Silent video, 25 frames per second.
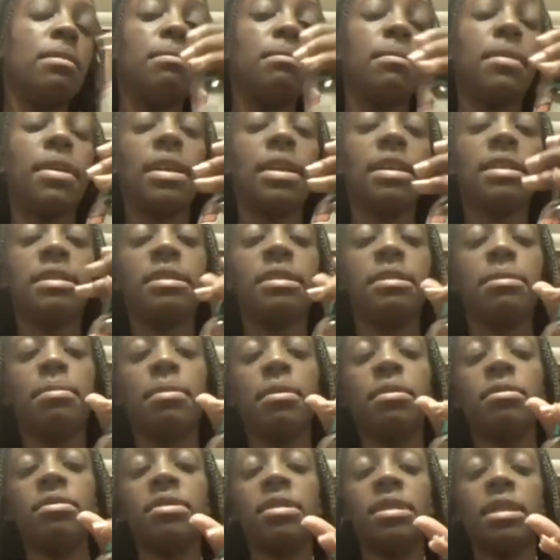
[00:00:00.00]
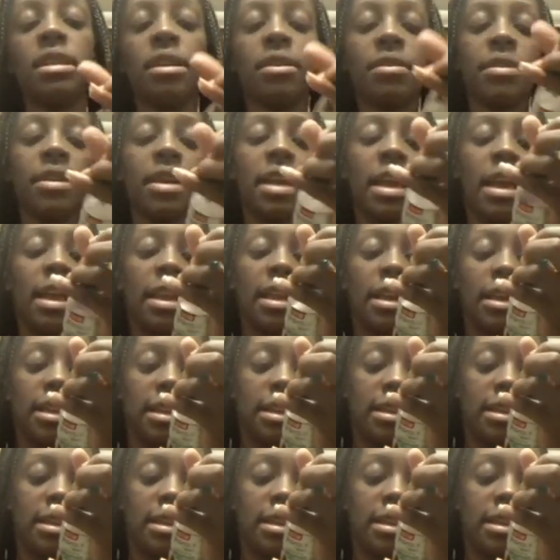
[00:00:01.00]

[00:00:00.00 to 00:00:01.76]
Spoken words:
But it's supposedly organic.